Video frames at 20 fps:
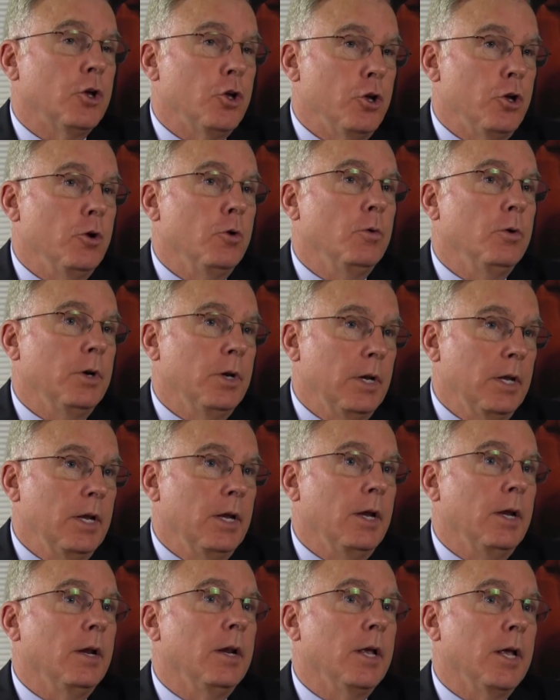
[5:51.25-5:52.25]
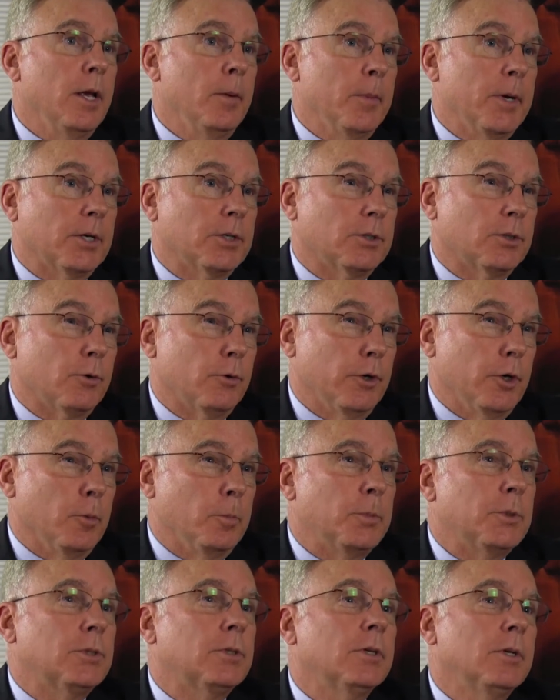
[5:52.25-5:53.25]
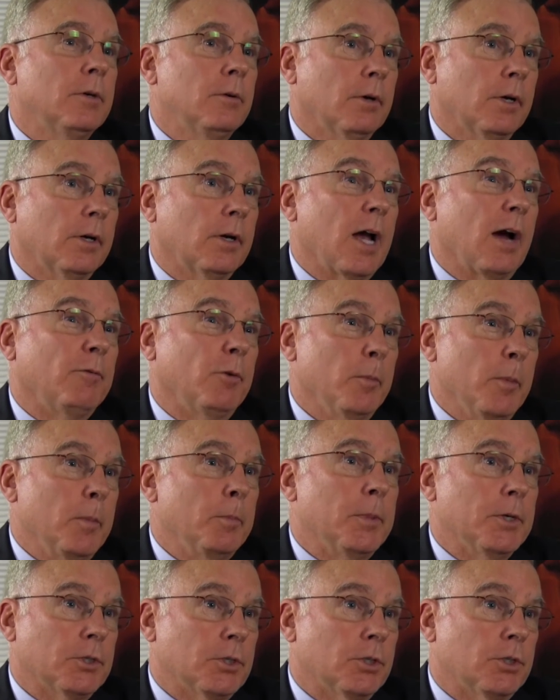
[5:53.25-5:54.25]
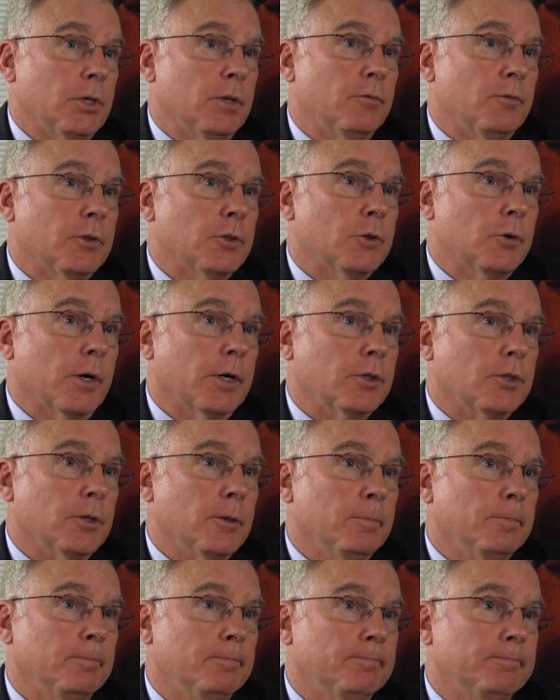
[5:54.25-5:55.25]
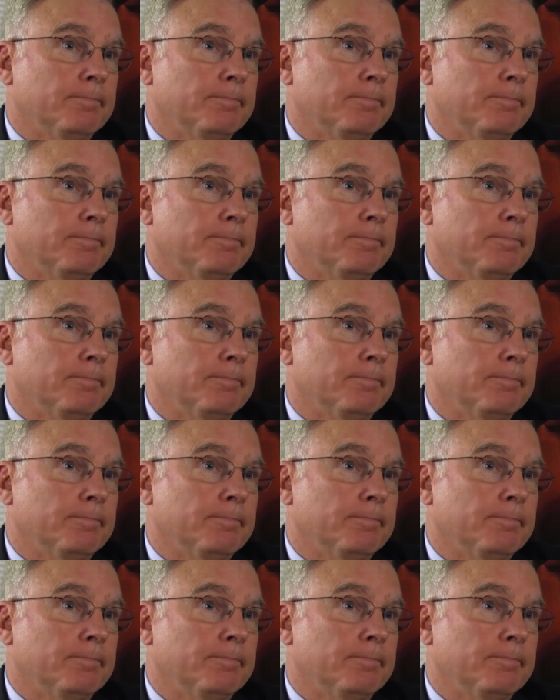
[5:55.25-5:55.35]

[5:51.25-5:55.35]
you need immixGroup's government business infrastructure.